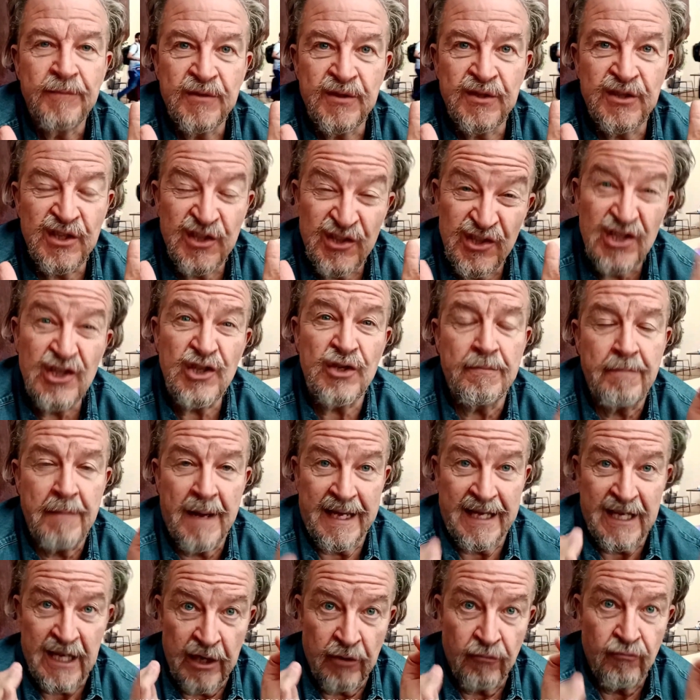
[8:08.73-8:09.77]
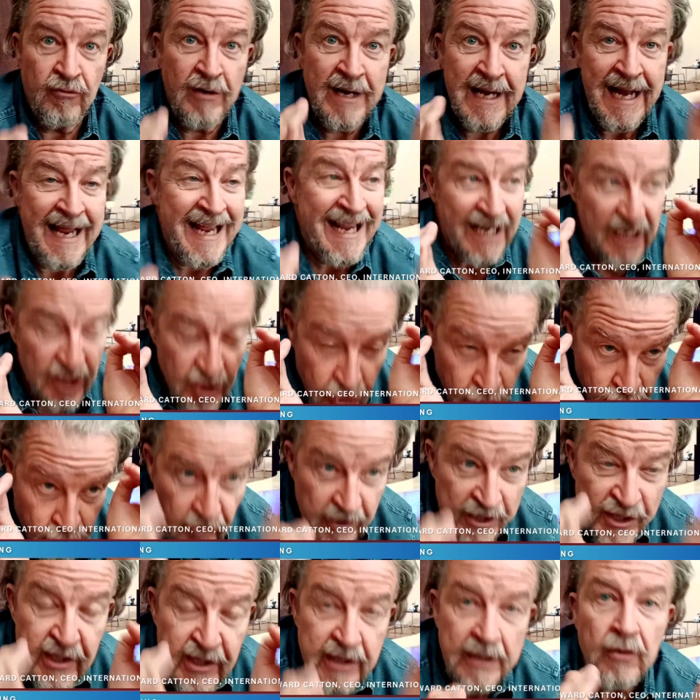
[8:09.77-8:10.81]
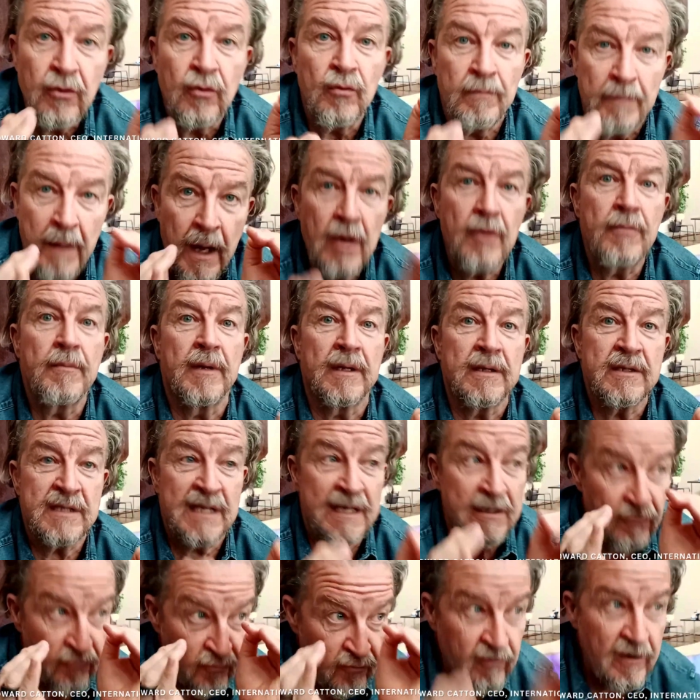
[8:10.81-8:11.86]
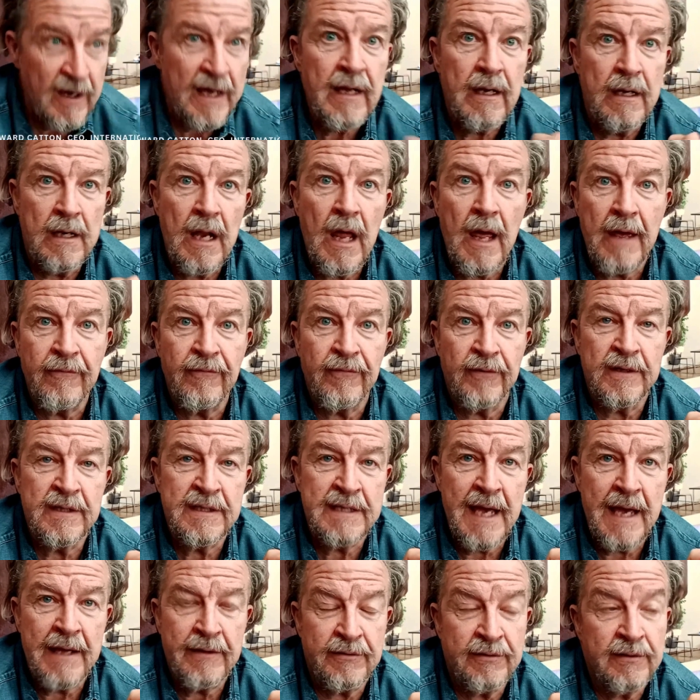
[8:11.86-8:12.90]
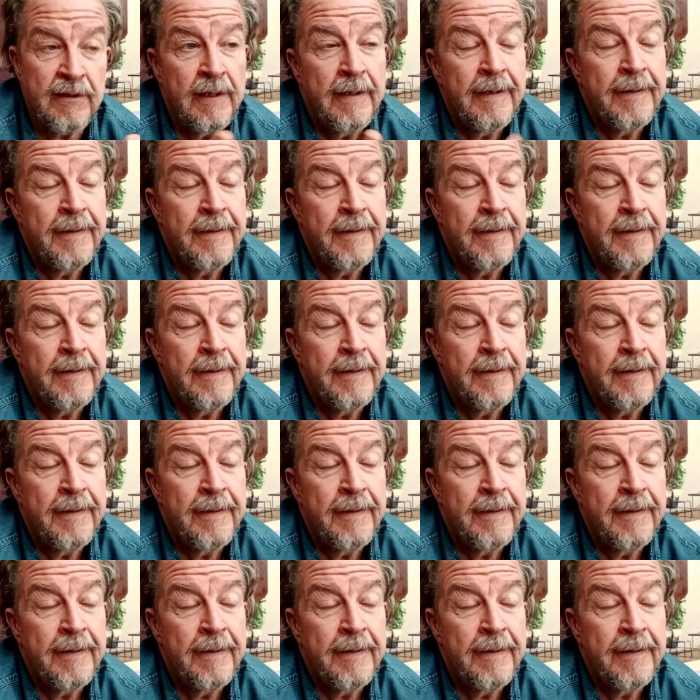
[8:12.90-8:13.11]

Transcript: decision making really in critical moments, in real life and death